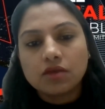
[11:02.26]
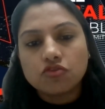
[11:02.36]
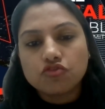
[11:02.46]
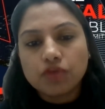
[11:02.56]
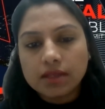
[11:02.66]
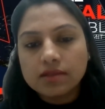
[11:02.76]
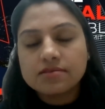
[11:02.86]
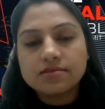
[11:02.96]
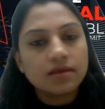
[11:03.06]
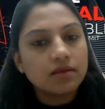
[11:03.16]
The trend
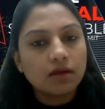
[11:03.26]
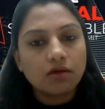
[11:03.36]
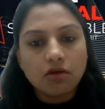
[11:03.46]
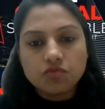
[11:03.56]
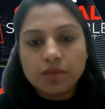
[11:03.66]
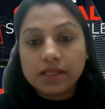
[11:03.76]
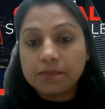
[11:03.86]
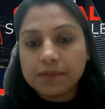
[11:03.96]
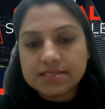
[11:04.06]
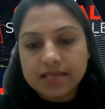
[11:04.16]
is seen across
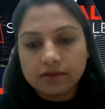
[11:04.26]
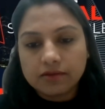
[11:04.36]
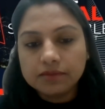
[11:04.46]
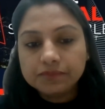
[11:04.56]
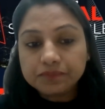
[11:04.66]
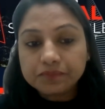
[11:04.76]
multiple sectors.